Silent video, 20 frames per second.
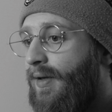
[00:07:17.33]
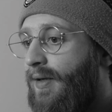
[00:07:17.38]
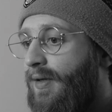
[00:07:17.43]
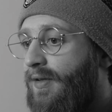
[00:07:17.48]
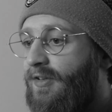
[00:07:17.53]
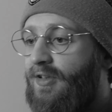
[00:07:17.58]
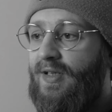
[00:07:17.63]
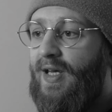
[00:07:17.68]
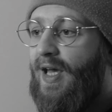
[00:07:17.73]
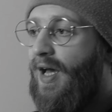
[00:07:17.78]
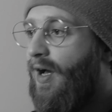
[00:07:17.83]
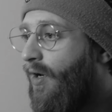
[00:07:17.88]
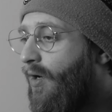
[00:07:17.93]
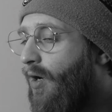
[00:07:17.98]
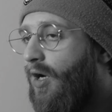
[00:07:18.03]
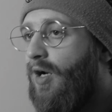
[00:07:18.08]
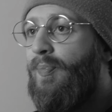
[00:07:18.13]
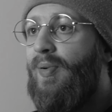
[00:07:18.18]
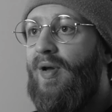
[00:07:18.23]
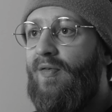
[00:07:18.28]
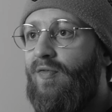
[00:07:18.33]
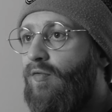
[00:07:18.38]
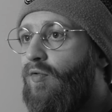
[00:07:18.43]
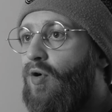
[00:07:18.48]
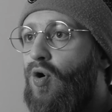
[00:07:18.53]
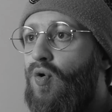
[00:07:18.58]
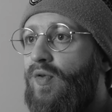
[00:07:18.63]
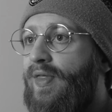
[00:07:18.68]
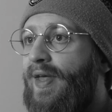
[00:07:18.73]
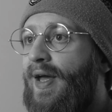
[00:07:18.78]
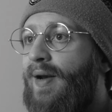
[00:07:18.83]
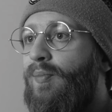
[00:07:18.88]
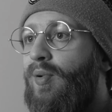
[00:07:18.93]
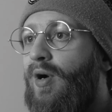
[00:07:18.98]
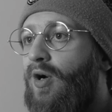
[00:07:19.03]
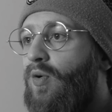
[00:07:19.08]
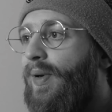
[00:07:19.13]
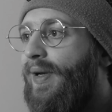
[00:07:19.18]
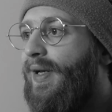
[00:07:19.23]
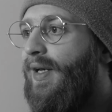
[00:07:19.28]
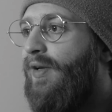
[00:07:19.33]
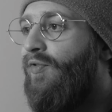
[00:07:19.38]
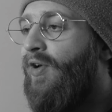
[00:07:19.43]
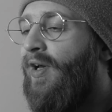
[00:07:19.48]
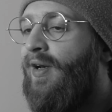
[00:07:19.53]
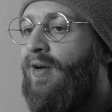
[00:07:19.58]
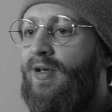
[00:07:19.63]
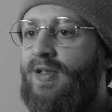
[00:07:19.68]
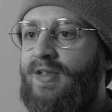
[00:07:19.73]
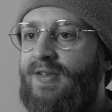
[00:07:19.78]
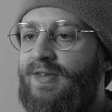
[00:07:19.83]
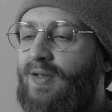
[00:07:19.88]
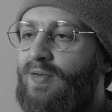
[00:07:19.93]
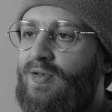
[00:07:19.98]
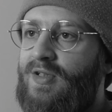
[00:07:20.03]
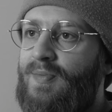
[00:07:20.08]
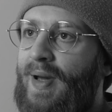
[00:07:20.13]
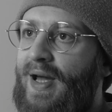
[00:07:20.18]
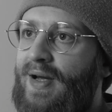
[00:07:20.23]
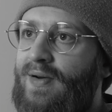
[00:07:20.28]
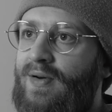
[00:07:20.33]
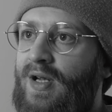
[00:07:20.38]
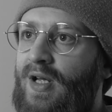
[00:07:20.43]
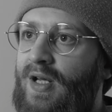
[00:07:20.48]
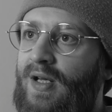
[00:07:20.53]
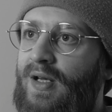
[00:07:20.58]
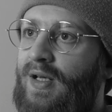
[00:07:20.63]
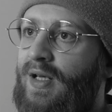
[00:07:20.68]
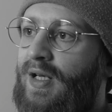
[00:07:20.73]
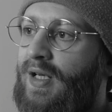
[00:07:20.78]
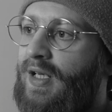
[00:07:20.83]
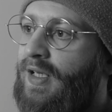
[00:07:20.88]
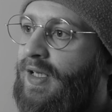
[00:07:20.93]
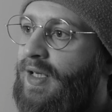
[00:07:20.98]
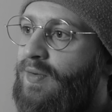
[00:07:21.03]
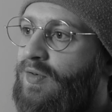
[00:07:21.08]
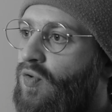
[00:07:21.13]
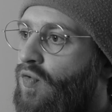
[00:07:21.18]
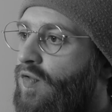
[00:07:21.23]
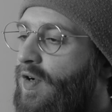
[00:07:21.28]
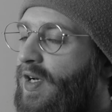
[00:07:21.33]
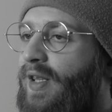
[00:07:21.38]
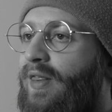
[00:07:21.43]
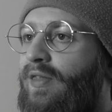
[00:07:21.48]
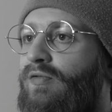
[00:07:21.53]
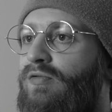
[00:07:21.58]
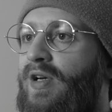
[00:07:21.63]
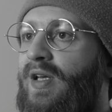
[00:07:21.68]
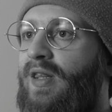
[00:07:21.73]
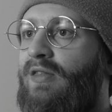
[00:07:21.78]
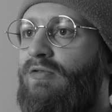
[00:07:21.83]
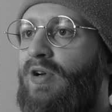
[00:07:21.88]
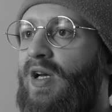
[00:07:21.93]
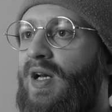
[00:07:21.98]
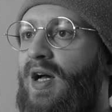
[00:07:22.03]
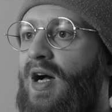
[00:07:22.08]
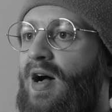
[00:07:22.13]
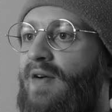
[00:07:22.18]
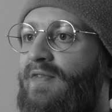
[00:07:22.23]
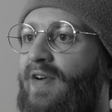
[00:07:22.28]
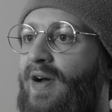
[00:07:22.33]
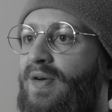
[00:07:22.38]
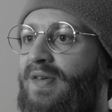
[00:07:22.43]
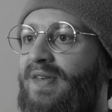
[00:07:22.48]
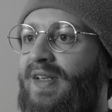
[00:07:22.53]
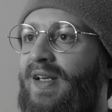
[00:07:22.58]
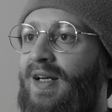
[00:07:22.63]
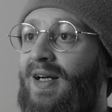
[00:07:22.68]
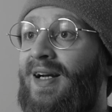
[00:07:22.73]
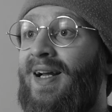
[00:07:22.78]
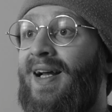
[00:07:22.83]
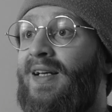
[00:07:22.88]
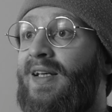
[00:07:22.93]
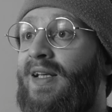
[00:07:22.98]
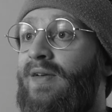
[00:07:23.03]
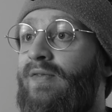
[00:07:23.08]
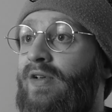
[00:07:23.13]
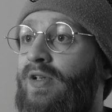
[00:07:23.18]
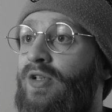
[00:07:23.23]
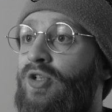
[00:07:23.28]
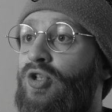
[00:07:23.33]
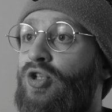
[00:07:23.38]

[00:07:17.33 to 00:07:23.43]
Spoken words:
So yeah, I got in a bit of a roll then, but I quickly realised it was already 3.5 hours in, and I hadn't even